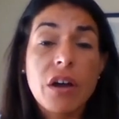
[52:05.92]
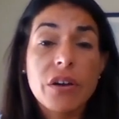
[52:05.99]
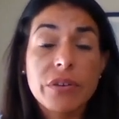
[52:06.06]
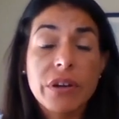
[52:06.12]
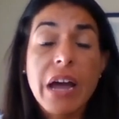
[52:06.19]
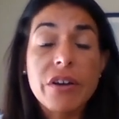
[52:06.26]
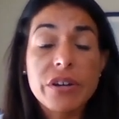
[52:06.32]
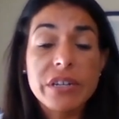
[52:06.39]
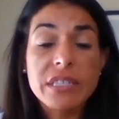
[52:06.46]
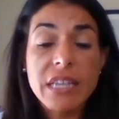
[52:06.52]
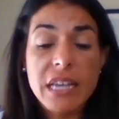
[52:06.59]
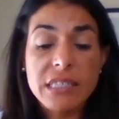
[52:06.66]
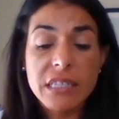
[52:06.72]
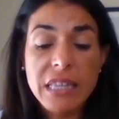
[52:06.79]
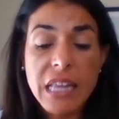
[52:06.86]
Congress
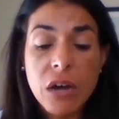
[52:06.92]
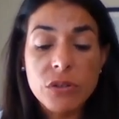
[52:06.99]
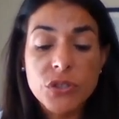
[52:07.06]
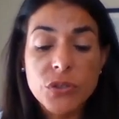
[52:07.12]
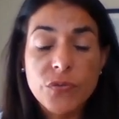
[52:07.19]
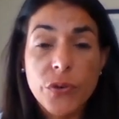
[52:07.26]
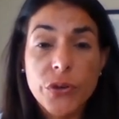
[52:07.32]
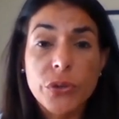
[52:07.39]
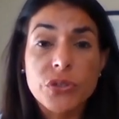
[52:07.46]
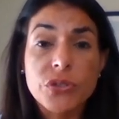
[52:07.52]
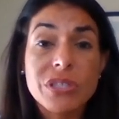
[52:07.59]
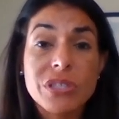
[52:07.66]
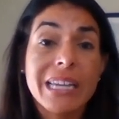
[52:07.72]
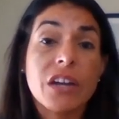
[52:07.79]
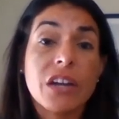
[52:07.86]
has allowed for you to
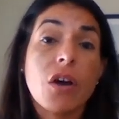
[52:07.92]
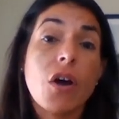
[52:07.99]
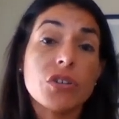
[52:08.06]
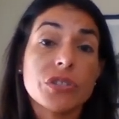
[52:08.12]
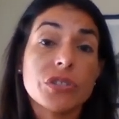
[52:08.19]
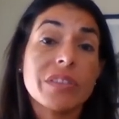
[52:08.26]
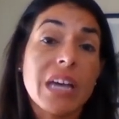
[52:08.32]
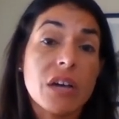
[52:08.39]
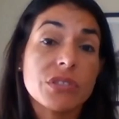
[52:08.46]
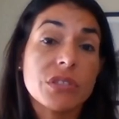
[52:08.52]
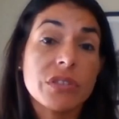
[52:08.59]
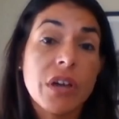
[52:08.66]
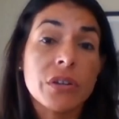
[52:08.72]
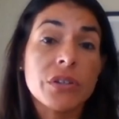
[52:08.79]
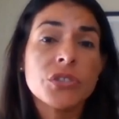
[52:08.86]
take out
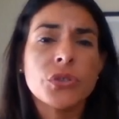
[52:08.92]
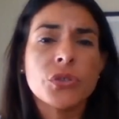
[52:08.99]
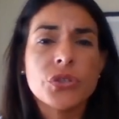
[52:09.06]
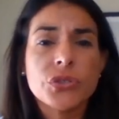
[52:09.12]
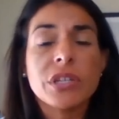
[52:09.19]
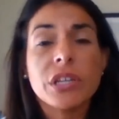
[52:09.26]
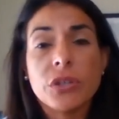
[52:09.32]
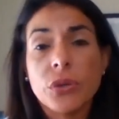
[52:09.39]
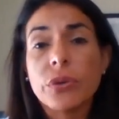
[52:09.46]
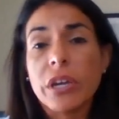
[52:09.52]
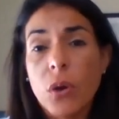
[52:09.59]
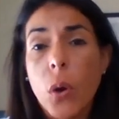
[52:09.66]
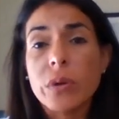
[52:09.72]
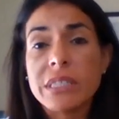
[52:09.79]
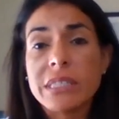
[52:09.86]
$100,000. Usually you can
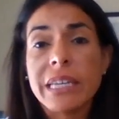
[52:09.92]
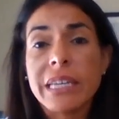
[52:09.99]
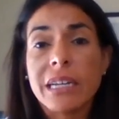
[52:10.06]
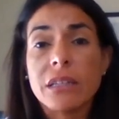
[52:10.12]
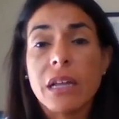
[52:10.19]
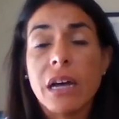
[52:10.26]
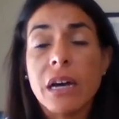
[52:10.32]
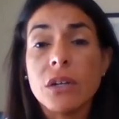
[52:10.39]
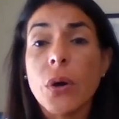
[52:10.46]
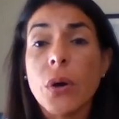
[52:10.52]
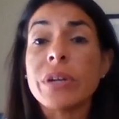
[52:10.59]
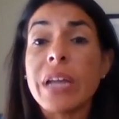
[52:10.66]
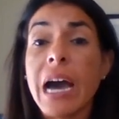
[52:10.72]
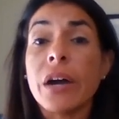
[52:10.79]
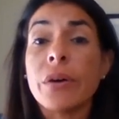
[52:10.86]
always take a loan
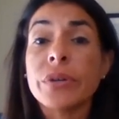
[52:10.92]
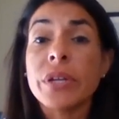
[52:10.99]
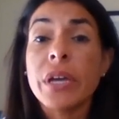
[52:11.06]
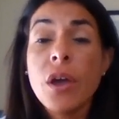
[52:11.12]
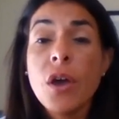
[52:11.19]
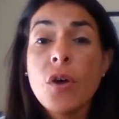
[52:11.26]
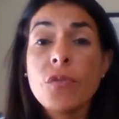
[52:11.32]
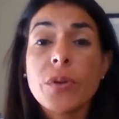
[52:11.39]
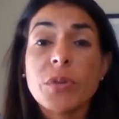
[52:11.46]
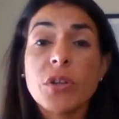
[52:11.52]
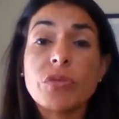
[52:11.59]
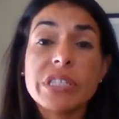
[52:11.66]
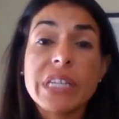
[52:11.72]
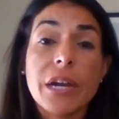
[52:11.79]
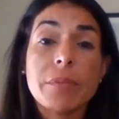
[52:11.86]
out from your
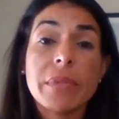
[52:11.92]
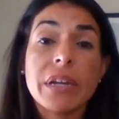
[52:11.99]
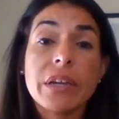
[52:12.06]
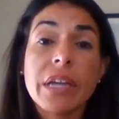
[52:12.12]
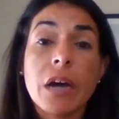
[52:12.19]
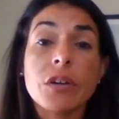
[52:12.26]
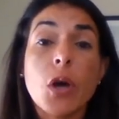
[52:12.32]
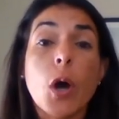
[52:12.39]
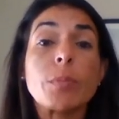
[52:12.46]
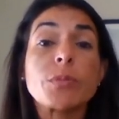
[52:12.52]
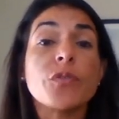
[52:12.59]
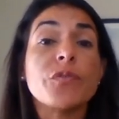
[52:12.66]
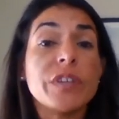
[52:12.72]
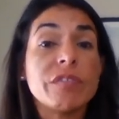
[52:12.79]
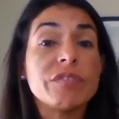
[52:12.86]
retirement account up to
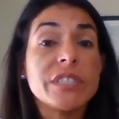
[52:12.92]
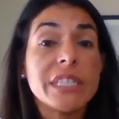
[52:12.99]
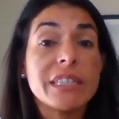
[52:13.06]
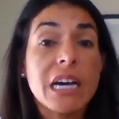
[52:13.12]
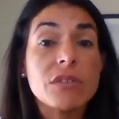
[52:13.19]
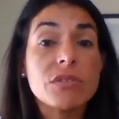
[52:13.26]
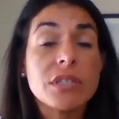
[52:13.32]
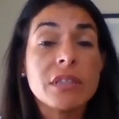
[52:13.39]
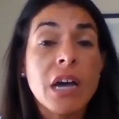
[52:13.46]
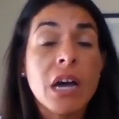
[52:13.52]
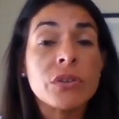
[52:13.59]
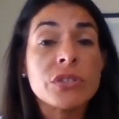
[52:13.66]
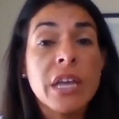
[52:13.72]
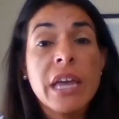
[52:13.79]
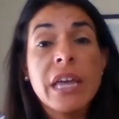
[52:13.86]
$50,000.
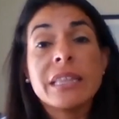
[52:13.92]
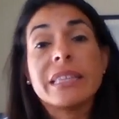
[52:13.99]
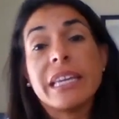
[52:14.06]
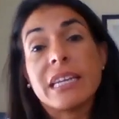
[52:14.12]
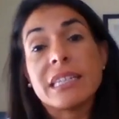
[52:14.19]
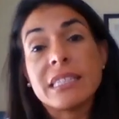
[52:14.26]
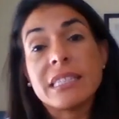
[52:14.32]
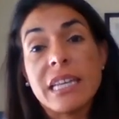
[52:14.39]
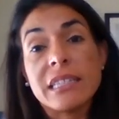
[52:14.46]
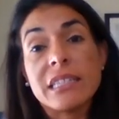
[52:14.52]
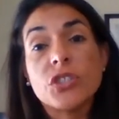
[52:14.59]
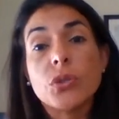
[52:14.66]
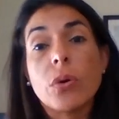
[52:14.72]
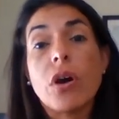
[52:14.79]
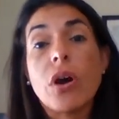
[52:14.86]
They extend it
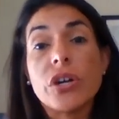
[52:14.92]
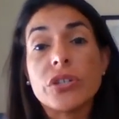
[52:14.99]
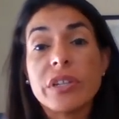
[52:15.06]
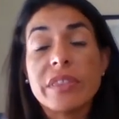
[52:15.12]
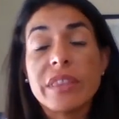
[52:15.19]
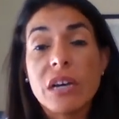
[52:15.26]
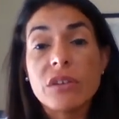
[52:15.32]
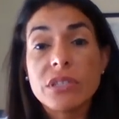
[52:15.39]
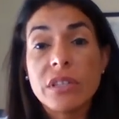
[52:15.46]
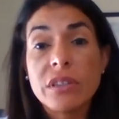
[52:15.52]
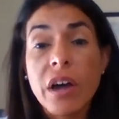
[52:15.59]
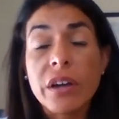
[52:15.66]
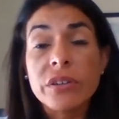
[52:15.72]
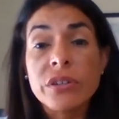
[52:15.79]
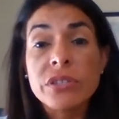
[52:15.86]
to
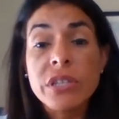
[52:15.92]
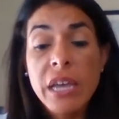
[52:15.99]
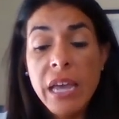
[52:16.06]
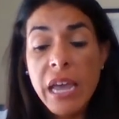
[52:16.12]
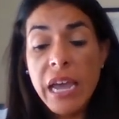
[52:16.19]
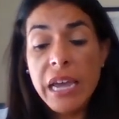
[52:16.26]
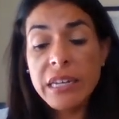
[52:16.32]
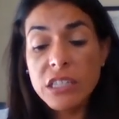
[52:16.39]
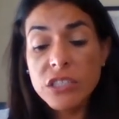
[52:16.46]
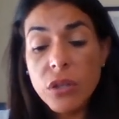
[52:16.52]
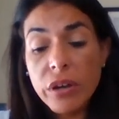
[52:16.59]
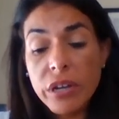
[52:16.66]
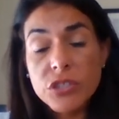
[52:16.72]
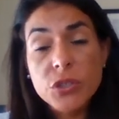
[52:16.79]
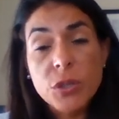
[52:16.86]
$100,000. And as
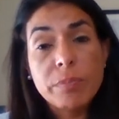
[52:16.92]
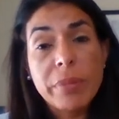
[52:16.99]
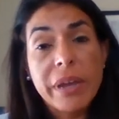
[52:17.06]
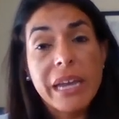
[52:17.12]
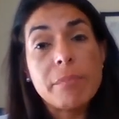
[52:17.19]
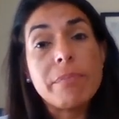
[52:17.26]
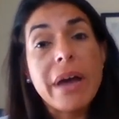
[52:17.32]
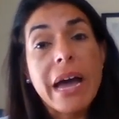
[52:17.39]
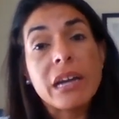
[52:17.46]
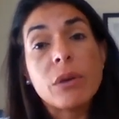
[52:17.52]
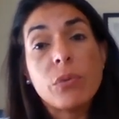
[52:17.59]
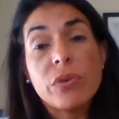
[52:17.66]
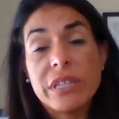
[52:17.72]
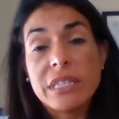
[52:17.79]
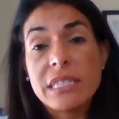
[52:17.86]
long as you pay it back
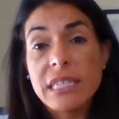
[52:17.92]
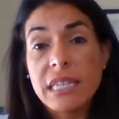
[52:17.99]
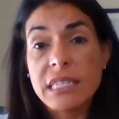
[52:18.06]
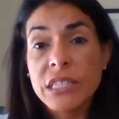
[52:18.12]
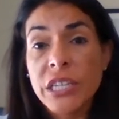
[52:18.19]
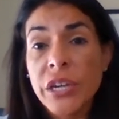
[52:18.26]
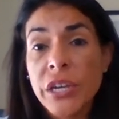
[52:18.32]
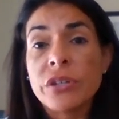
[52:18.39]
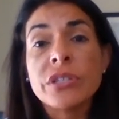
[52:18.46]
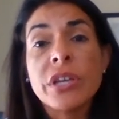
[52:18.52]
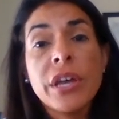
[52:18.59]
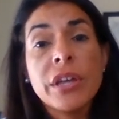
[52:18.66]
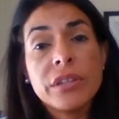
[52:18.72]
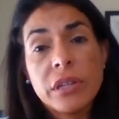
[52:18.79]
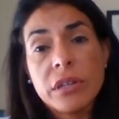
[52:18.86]
within 6 years,
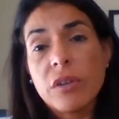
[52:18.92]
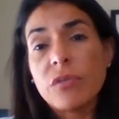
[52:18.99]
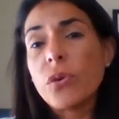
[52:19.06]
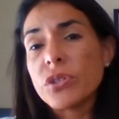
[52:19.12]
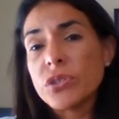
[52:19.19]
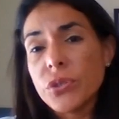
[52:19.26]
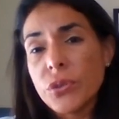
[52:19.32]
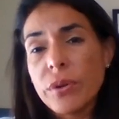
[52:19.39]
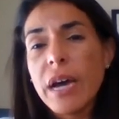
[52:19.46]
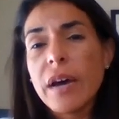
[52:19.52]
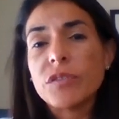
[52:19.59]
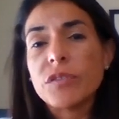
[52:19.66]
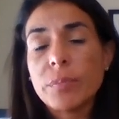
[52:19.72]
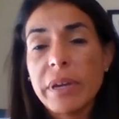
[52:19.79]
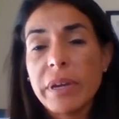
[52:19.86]
then of course you don't
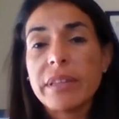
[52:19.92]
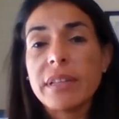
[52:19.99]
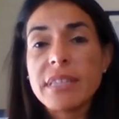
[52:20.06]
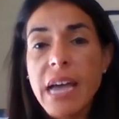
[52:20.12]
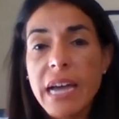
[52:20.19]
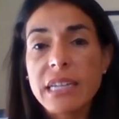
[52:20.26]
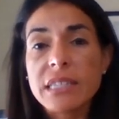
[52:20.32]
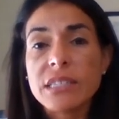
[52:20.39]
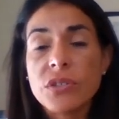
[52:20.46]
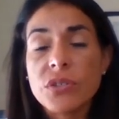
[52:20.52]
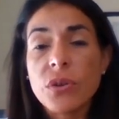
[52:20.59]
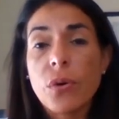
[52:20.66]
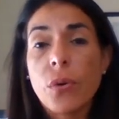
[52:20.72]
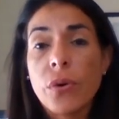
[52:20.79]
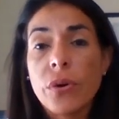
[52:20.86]
have to pay the
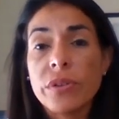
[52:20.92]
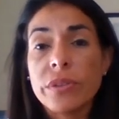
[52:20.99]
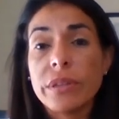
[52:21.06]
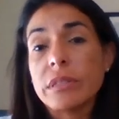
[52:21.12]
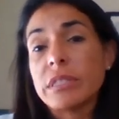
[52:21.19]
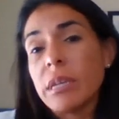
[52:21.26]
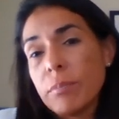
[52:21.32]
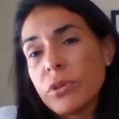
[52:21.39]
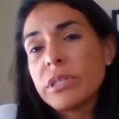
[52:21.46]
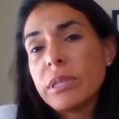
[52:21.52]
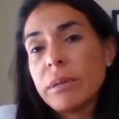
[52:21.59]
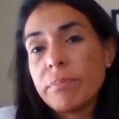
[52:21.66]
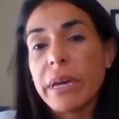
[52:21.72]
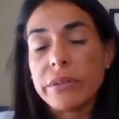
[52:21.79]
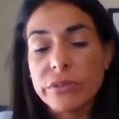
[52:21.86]
taxes or the
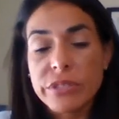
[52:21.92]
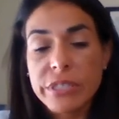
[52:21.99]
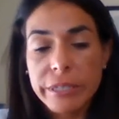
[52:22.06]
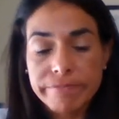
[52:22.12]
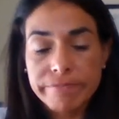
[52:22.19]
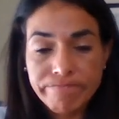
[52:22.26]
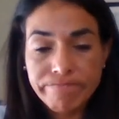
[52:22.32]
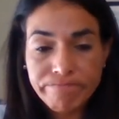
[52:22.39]
10% penalty.